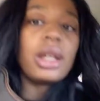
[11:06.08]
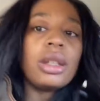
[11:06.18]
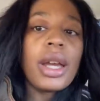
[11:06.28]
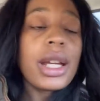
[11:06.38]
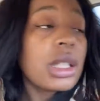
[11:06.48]

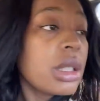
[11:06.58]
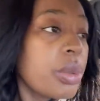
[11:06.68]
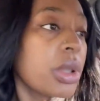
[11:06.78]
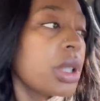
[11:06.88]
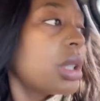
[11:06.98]
And they're actually
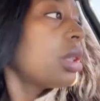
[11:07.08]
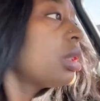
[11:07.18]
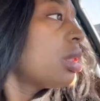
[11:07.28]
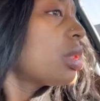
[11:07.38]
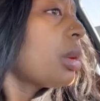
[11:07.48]
pretty
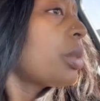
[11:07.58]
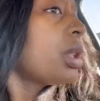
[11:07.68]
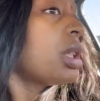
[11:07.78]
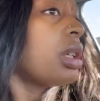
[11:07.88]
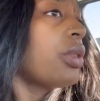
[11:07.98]
good, so I'm
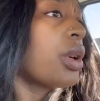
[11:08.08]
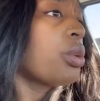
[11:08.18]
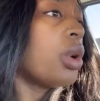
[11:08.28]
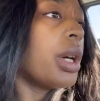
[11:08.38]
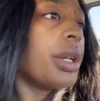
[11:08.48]
gonna give
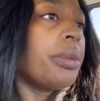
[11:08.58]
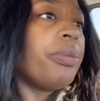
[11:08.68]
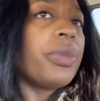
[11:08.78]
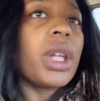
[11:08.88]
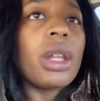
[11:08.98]
her one,